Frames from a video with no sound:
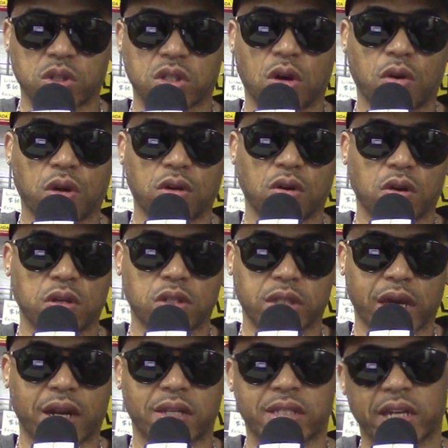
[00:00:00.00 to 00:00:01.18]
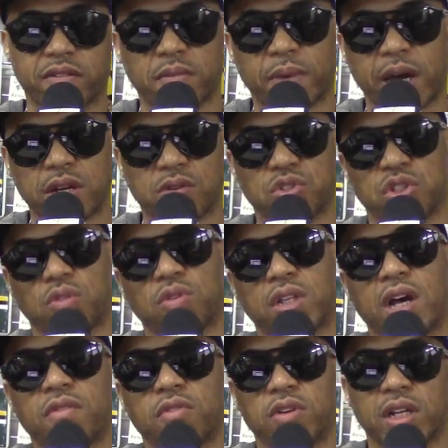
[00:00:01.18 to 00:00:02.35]
What's going on? Shout out to everybody who showed
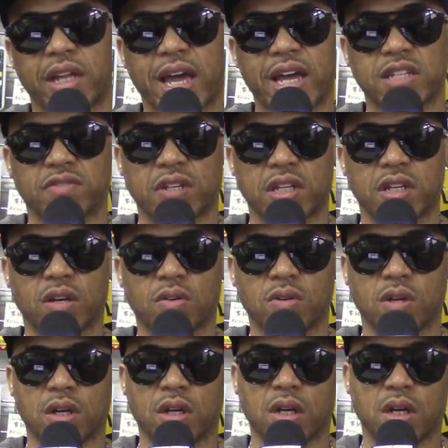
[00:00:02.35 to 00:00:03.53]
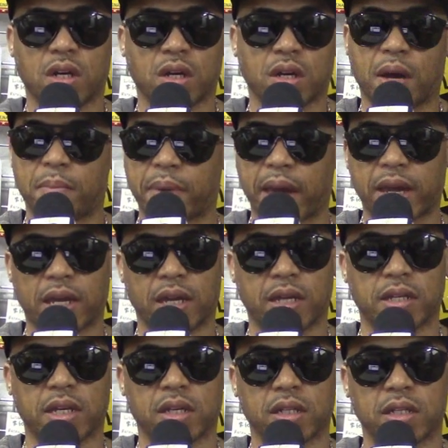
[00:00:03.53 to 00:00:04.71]
love on the last video. I'm back here
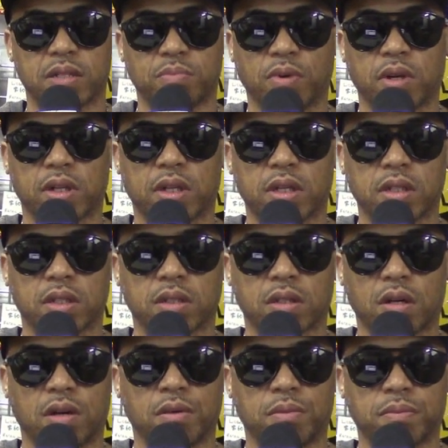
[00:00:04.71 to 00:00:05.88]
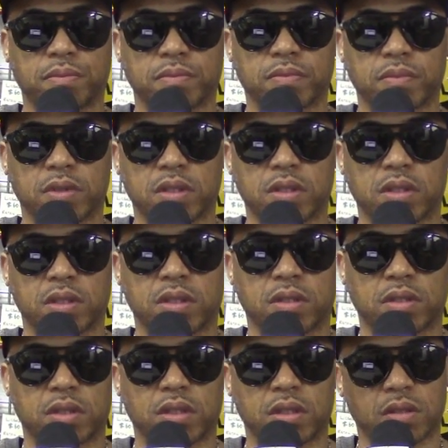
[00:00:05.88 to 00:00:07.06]
in Nicholas, Brooklyn. Um,
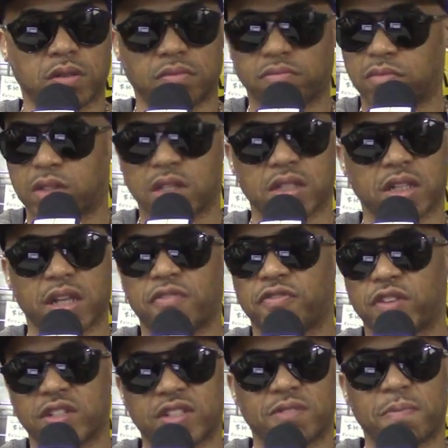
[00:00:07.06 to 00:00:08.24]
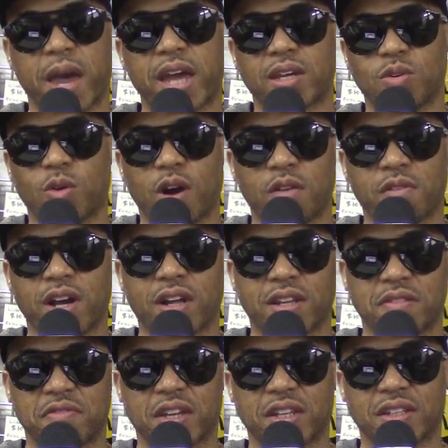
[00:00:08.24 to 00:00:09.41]
just left a Smack URL
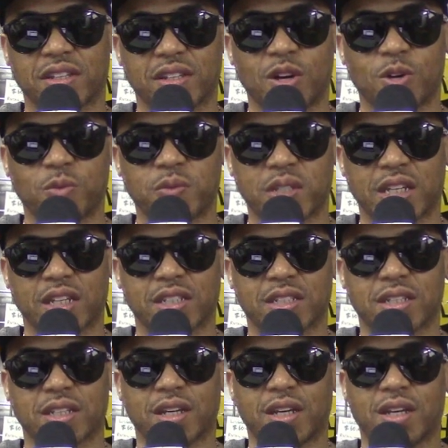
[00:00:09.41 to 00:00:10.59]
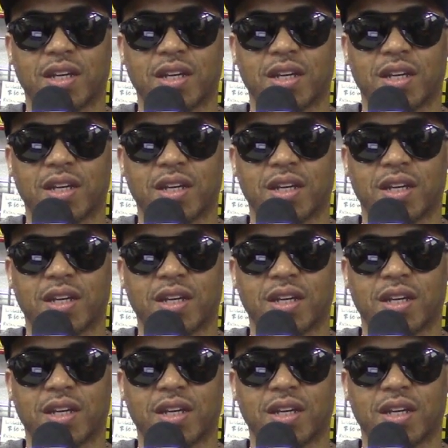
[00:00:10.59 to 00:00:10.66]
event, NOME 6.